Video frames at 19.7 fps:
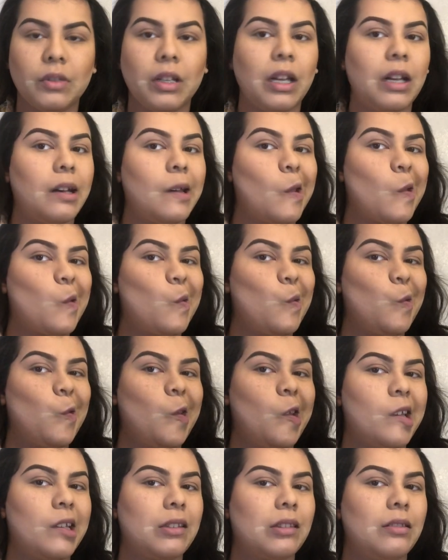I like going
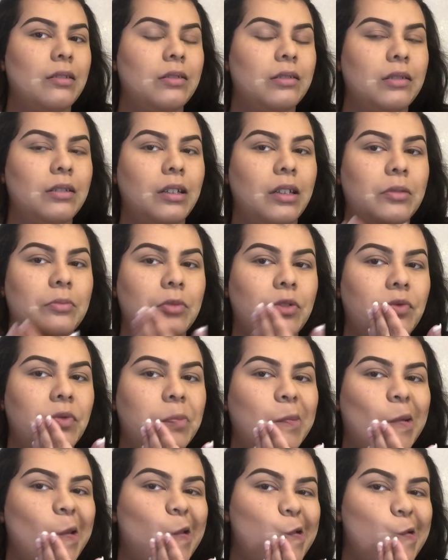like moving
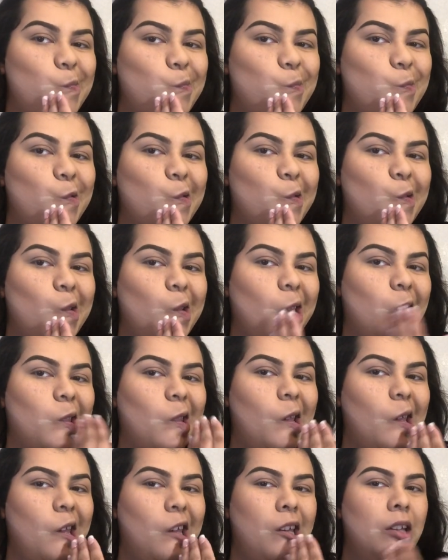my lips like
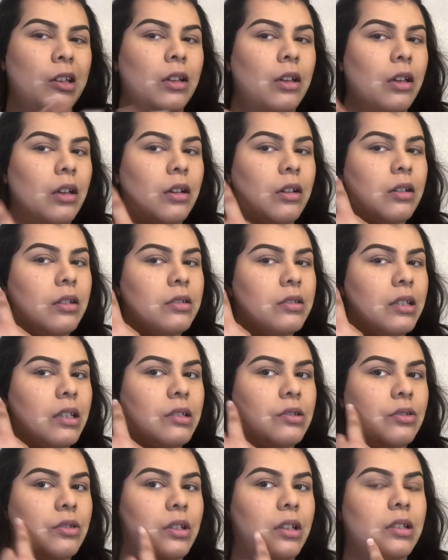that, because
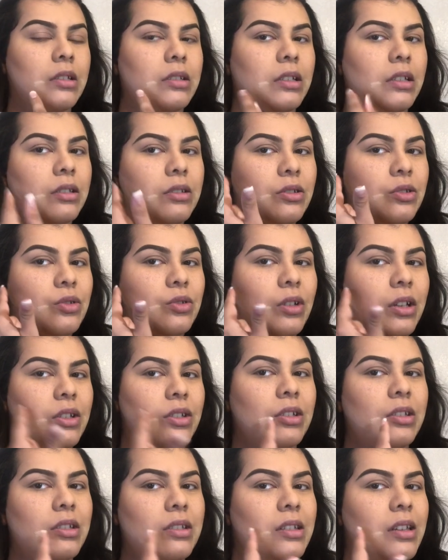as you can see, it
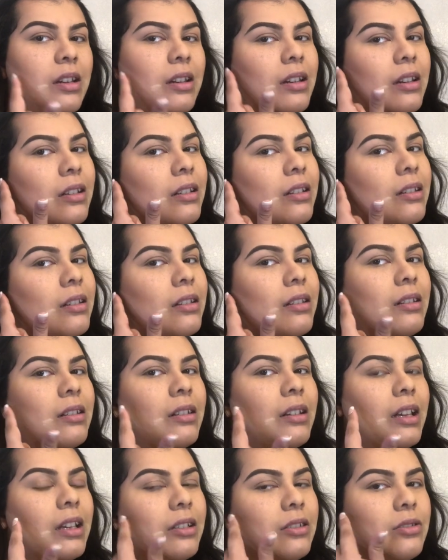stretches and
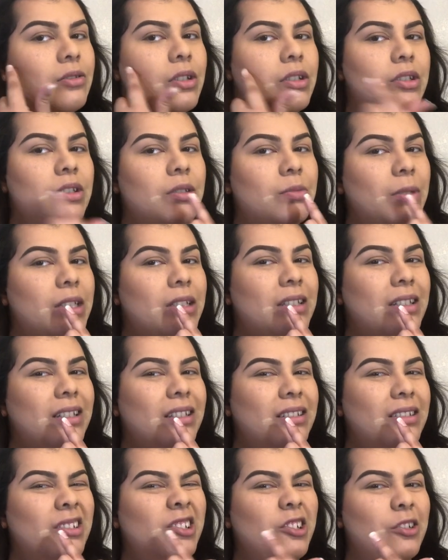like stretches my
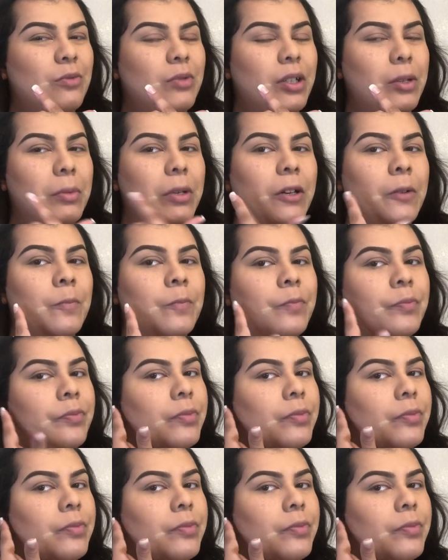skin, you know what I mean?